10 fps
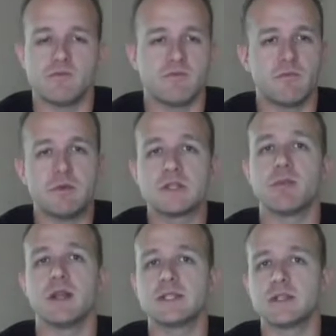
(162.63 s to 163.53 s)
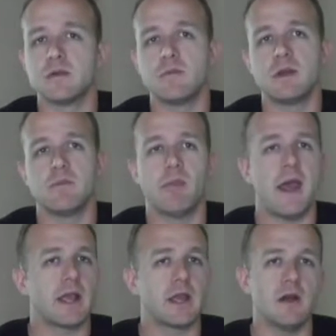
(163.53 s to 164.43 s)
misplaced them in
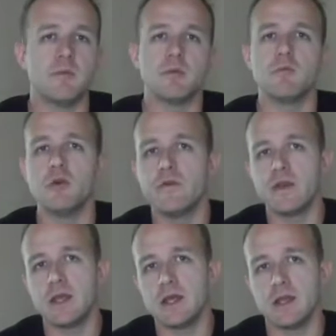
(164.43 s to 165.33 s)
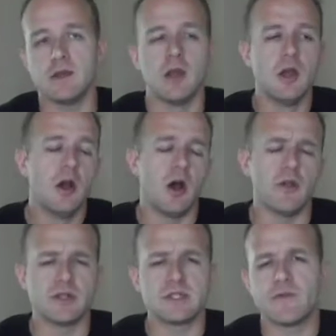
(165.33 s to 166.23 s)
packing up and moving and all this
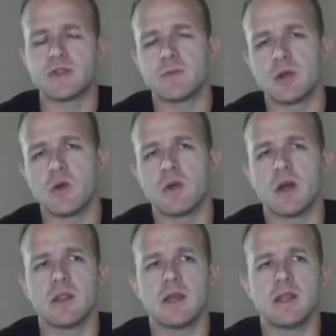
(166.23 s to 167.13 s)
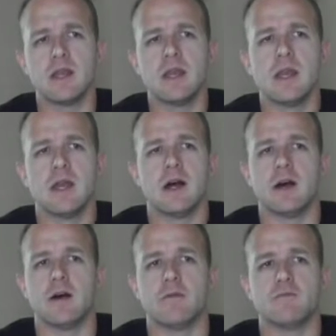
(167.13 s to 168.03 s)
stuff that's been going on lately.
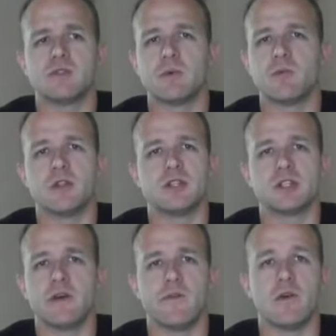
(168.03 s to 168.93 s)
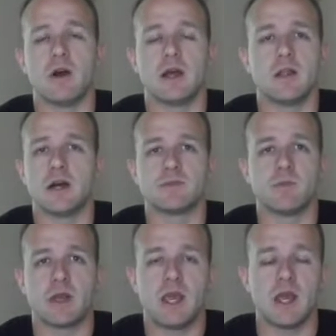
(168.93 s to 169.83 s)
Somewhere in the shuffle, I lost my
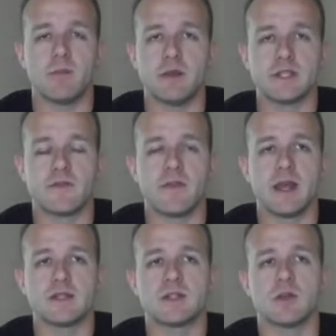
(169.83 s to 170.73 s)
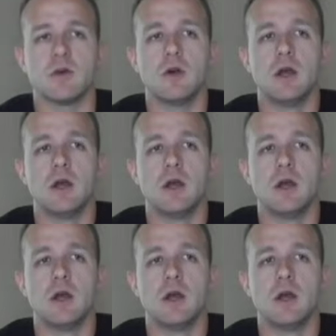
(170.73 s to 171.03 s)
canopies for that. So